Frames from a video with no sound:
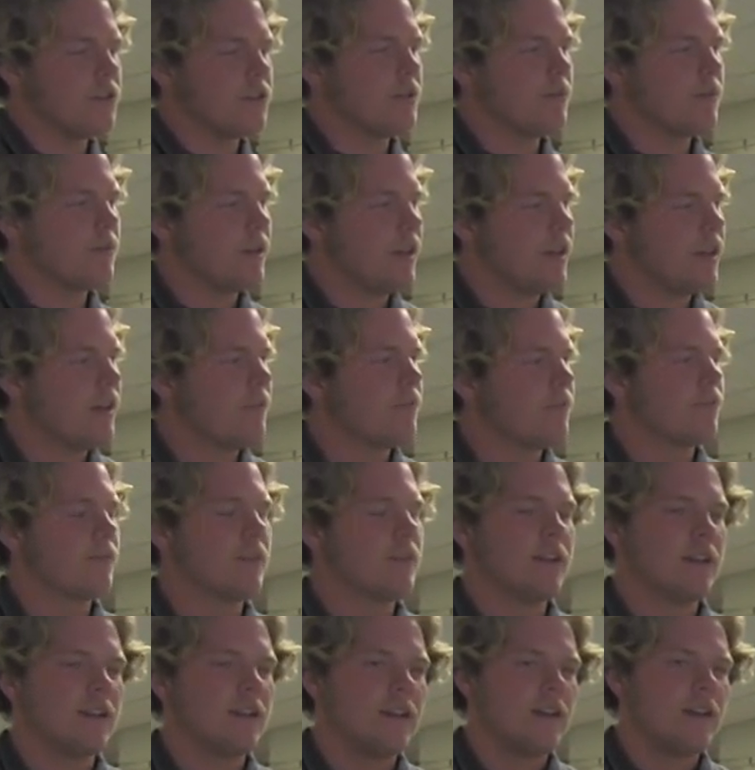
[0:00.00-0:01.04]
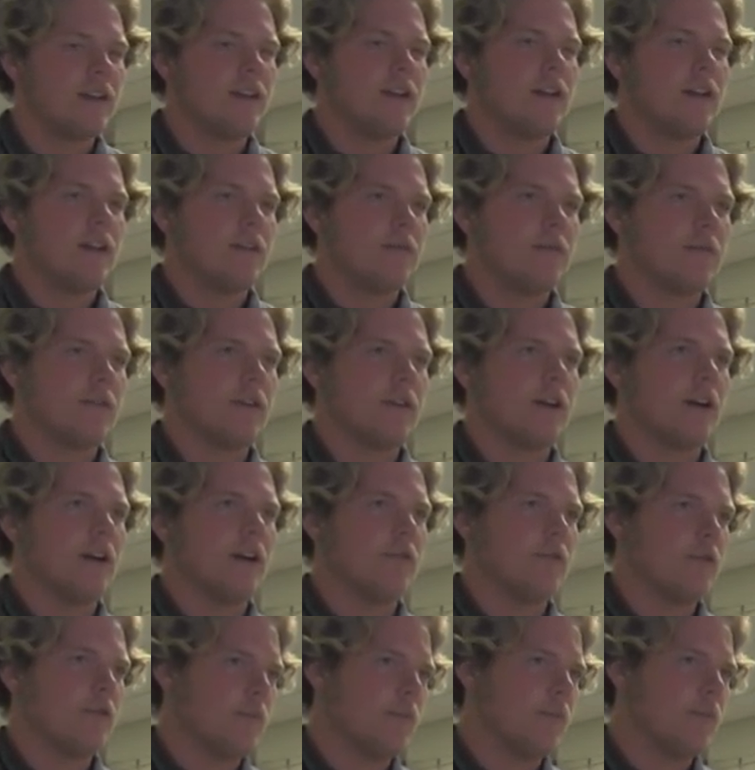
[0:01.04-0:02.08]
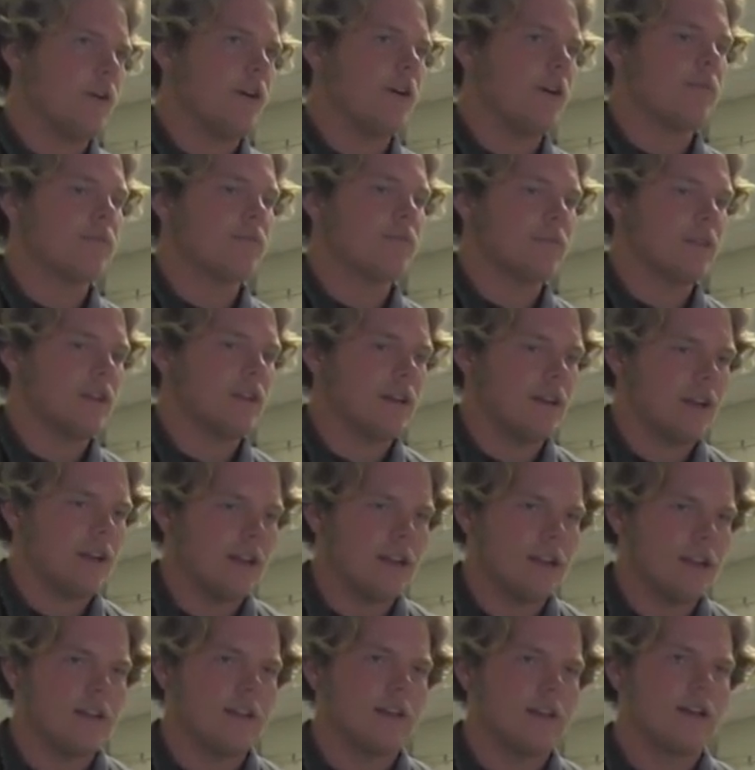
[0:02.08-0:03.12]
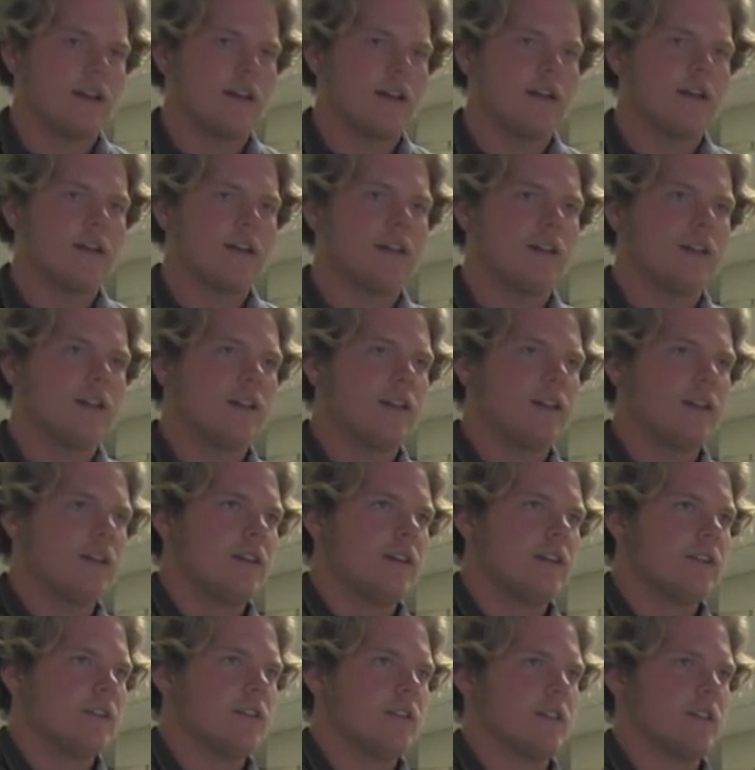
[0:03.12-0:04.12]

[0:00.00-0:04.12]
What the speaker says: GPA for football, and